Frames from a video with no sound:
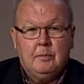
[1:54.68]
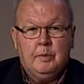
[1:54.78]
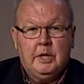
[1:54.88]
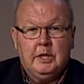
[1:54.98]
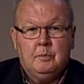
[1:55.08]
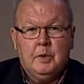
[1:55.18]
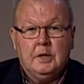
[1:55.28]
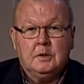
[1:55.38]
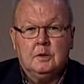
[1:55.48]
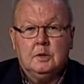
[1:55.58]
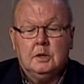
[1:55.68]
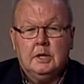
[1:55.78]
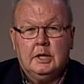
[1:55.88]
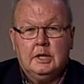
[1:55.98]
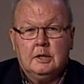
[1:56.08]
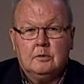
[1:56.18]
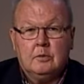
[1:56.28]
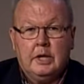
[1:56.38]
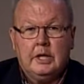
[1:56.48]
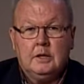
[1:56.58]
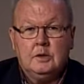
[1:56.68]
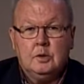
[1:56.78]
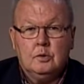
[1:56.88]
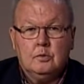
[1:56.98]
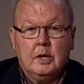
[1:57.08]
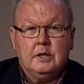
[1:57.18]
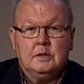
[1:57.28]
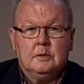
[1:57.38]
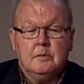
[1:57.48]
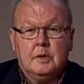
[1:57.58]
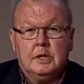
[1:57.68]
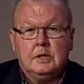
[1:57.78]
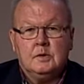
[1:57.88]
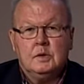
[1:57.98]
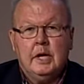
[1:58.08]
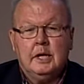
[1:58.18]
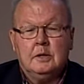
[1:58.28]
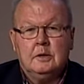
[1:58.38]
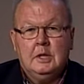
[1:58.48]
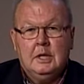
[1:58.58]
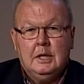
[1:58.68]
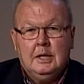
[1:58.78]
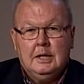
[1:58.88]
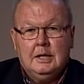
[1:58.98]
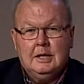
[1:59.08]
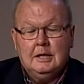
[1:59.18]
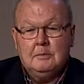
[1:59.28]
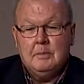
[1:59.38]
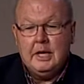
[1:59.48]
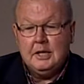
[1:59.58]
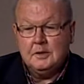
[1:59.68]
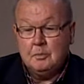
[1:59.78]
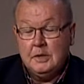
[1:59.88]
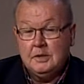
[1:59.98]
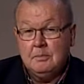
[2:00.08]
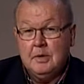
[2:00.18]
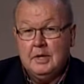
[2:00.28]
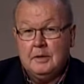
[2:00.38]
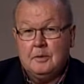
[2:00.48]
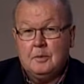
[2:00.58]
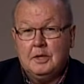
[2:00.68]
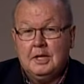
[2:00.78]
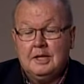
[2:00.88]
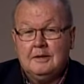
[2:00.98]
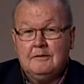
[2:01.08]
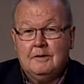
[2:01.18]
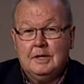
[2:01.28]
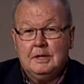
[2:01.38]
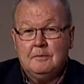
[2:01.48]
pen and pencil uh, ready to write some things down. Uh, May is a busy month. We have